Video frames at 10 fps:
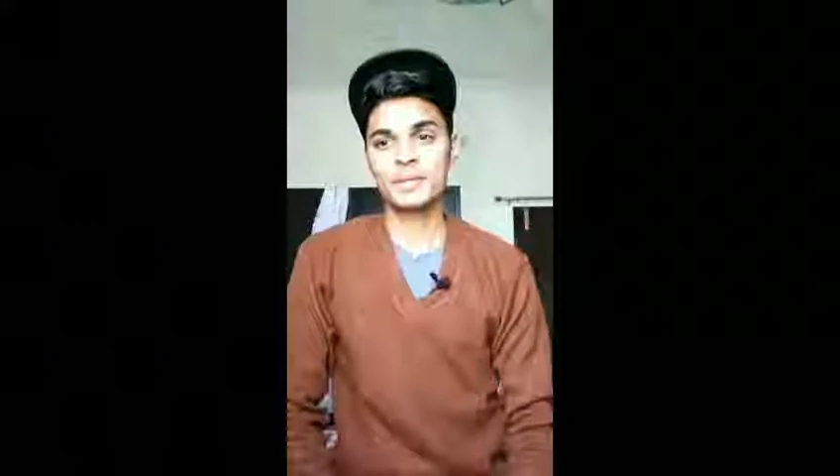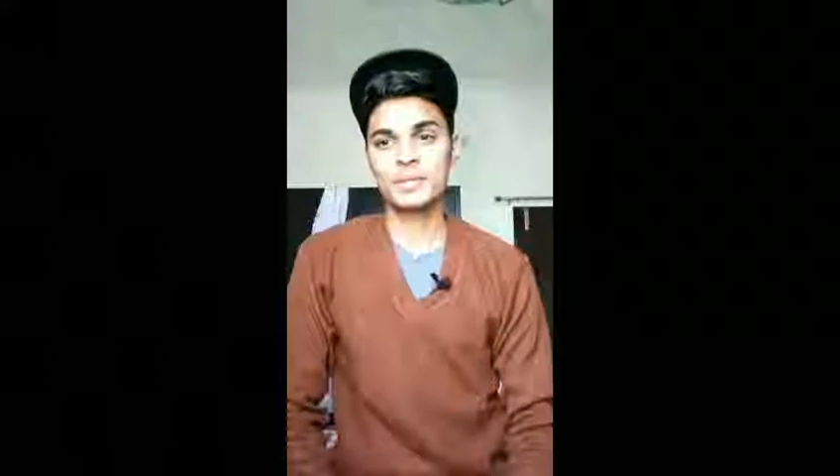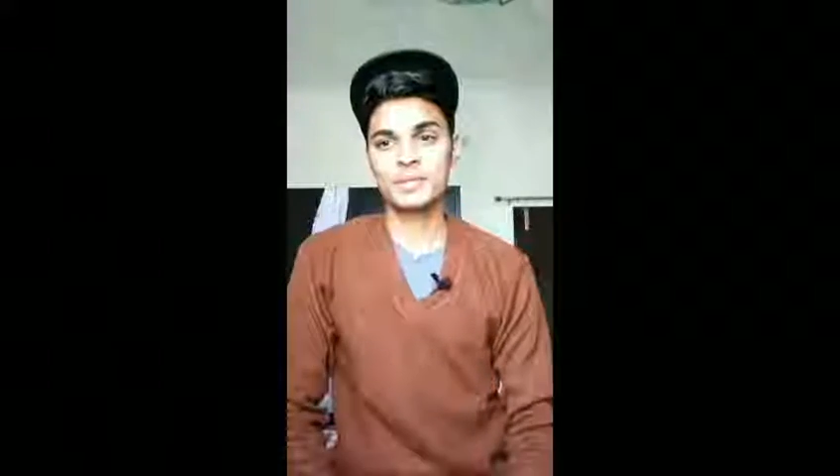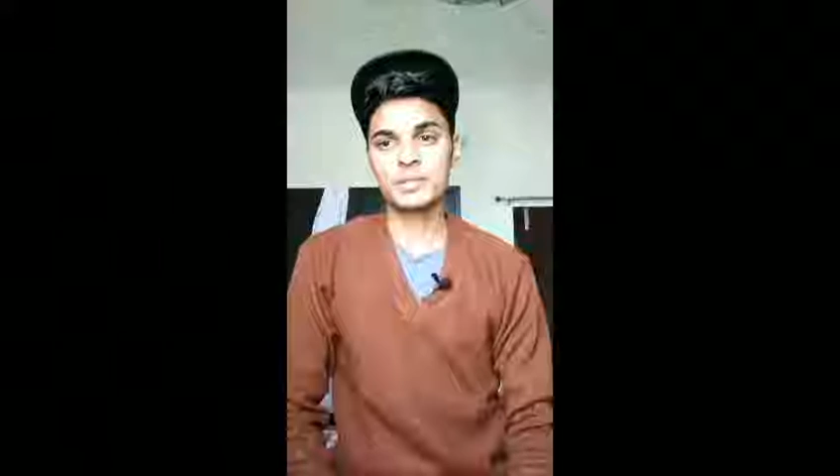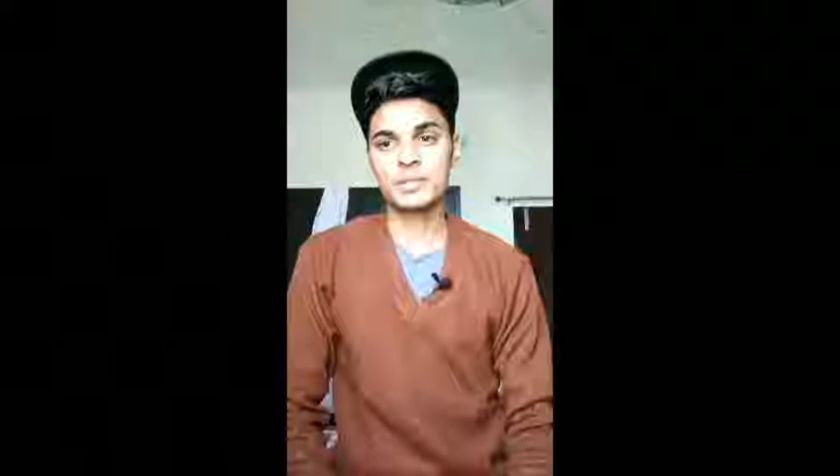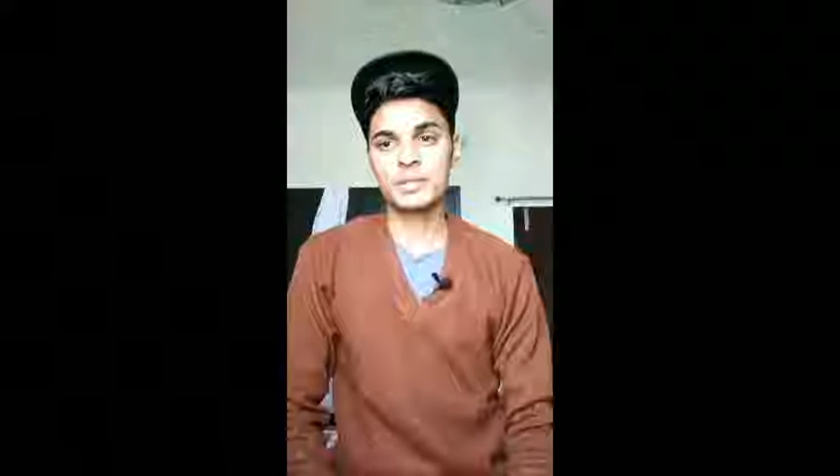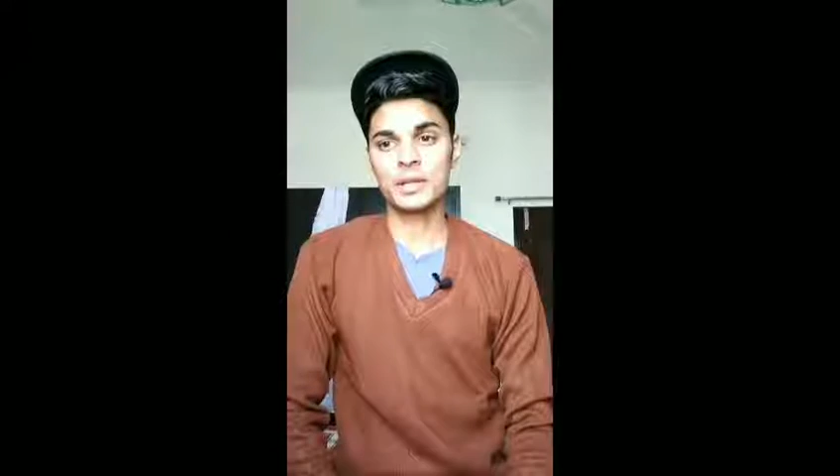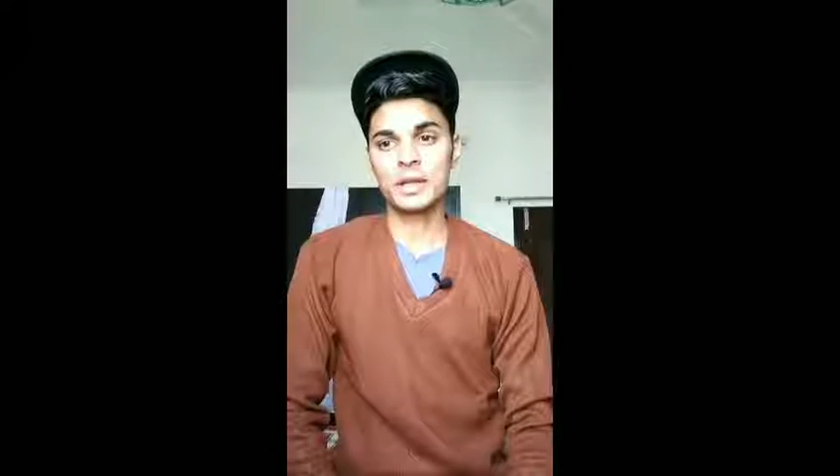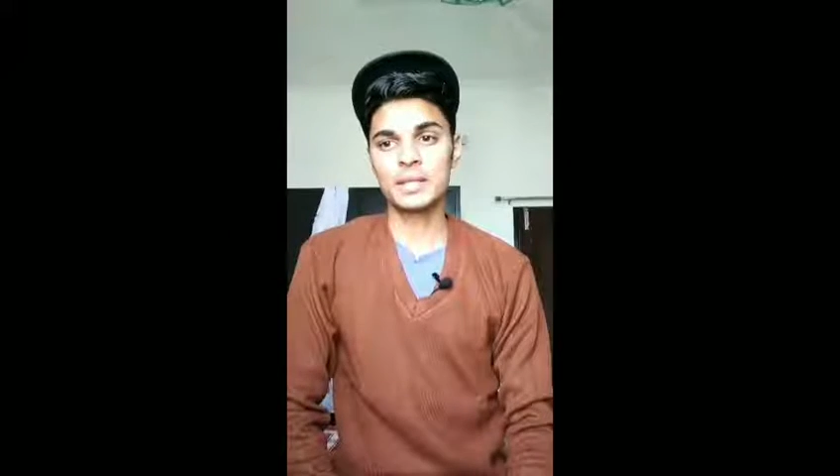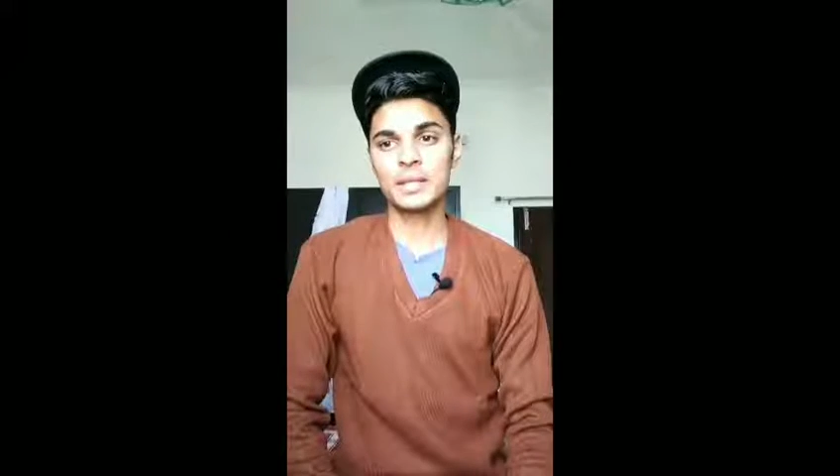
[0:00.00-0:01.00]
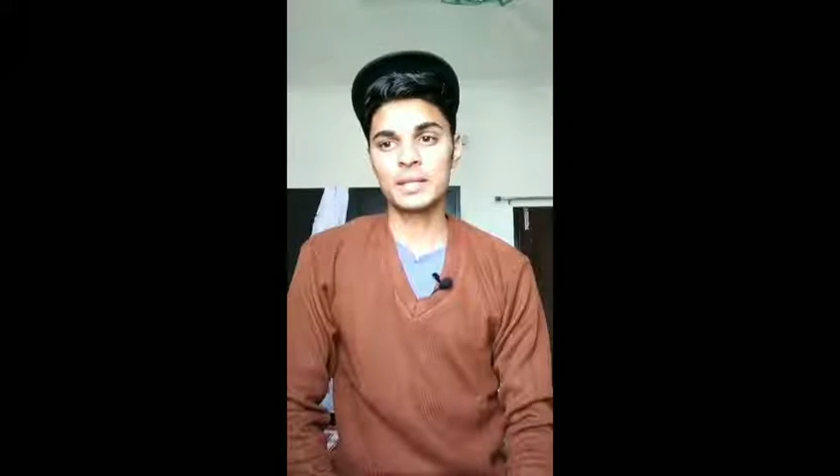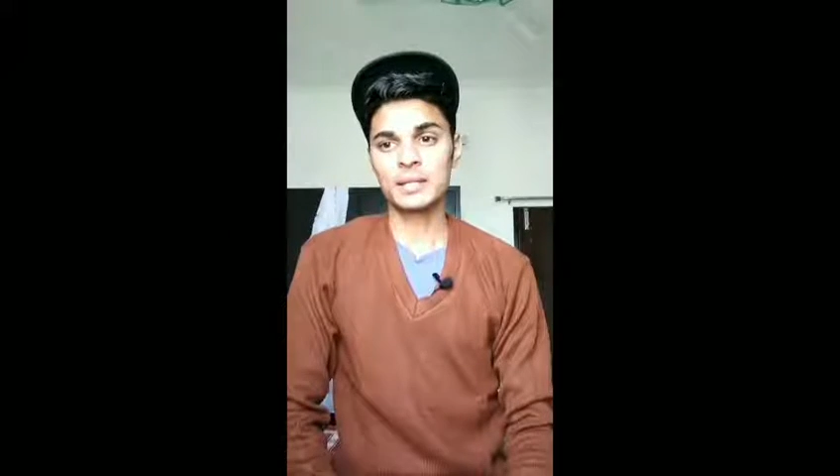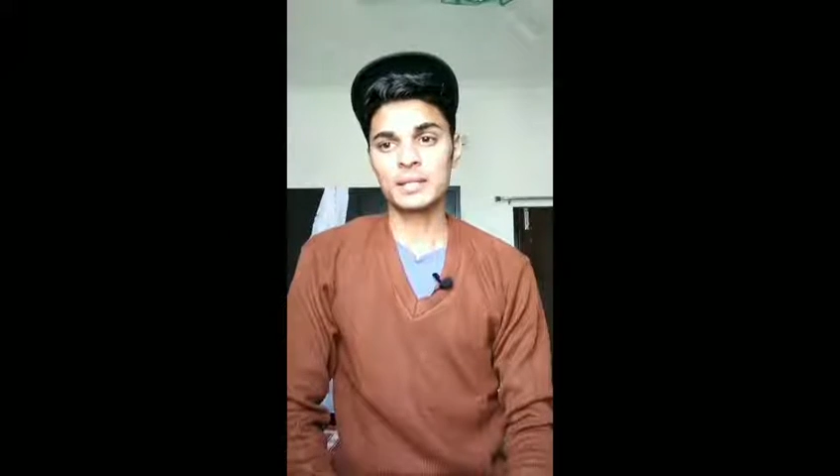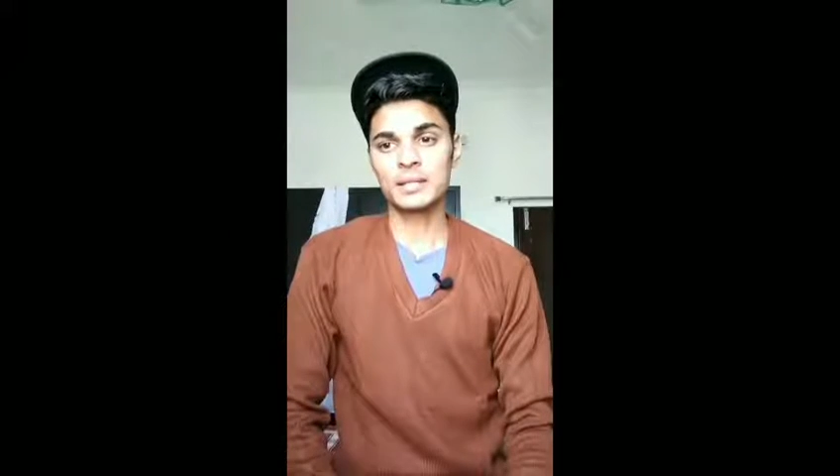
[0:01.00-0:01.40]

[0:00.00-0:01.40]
Because I think